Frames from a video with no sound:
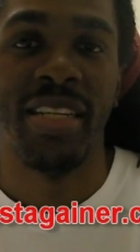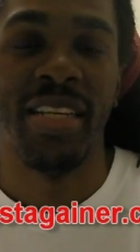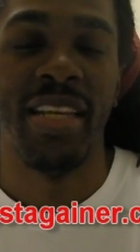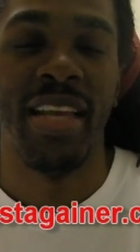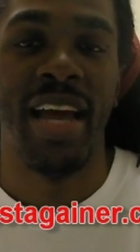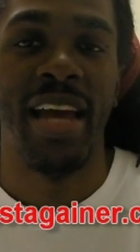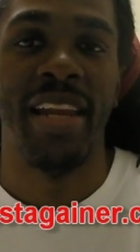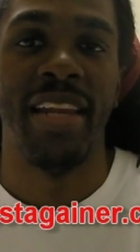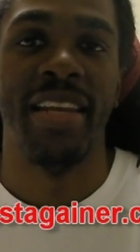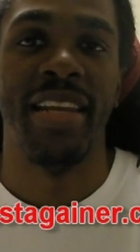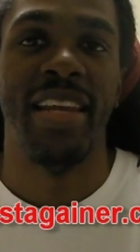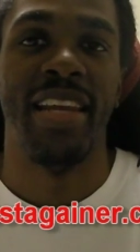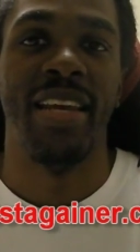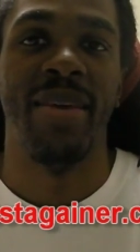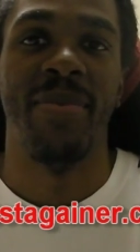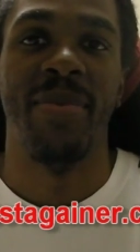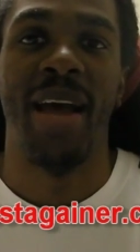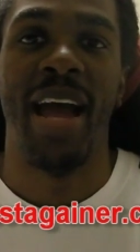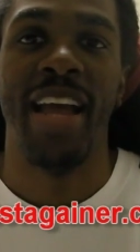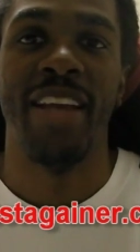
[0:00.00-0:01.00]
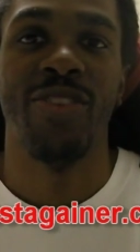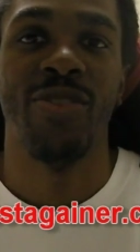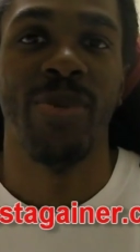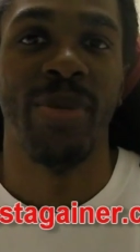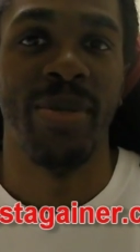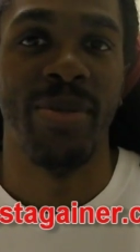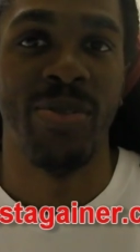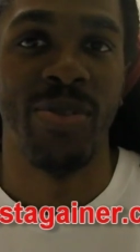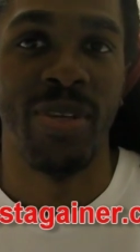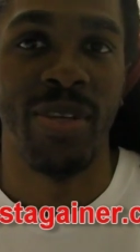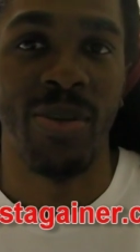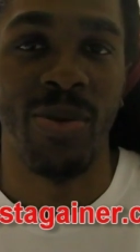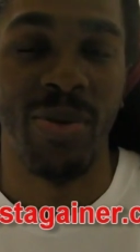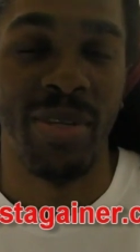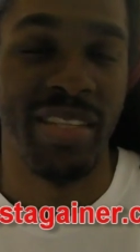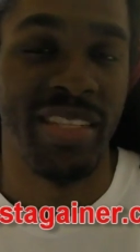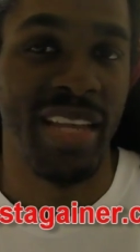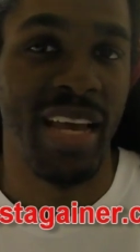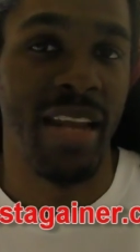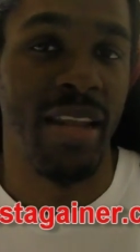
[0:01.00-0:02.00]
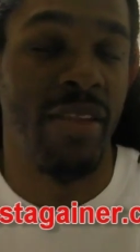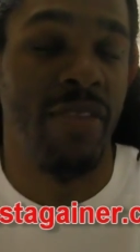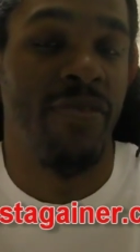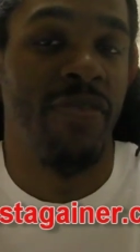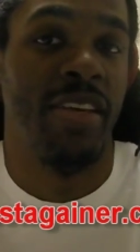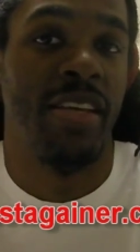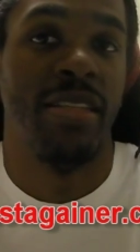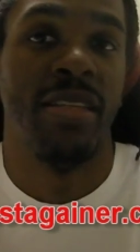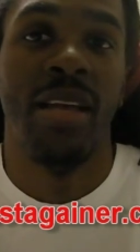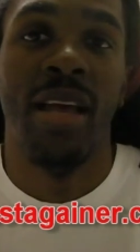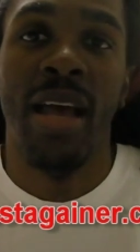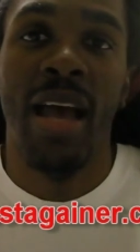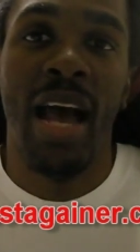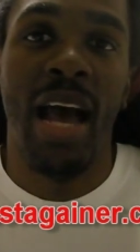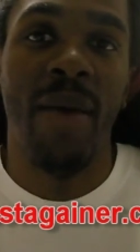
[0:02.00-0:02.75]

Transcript: And he got a damn ice cream truck on the side of his face.